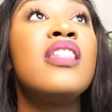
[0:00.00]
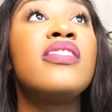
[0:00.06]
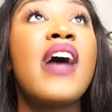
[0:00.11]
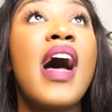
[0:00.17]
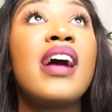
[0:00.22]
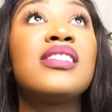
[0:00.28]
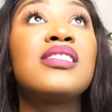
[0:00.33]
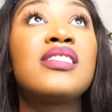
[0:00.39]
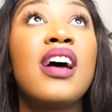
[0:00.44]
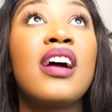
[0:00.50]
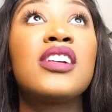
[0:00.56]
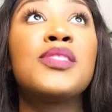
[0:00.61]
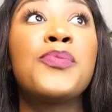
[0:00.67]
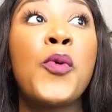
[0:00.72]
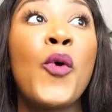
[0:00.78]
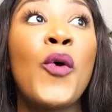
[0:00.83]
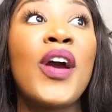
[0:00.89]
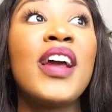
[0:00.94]
that sucks
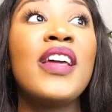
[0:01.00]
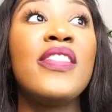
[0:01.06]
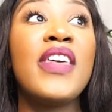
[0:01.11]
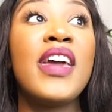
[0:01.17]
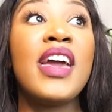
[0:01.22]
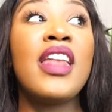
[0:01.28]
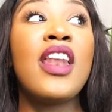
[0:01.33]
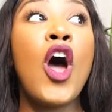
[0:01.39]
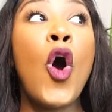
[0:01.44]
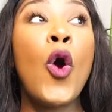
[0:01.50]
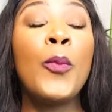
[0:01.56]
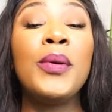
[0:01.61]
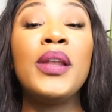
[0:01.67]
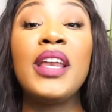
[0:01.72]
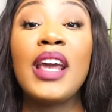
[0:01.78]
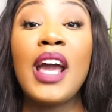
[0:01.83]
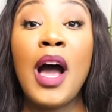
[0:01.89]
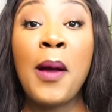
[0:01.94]
more than
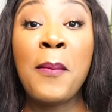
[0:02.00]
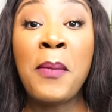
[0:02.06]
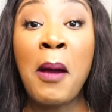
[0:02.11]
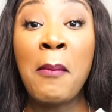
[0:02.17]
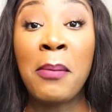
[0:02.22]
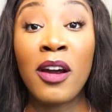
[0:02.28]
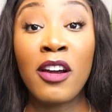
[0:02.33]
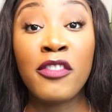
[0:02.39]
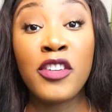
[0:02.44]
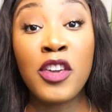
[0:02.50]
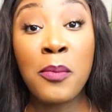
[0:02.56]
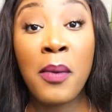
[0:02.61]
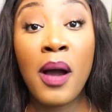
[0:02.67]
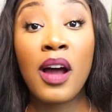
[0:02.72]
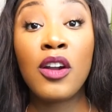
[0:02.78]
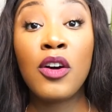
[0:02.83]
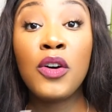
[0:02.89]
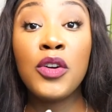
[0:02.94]
opening up a perfume
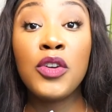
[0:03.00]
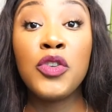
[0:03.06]
bottle,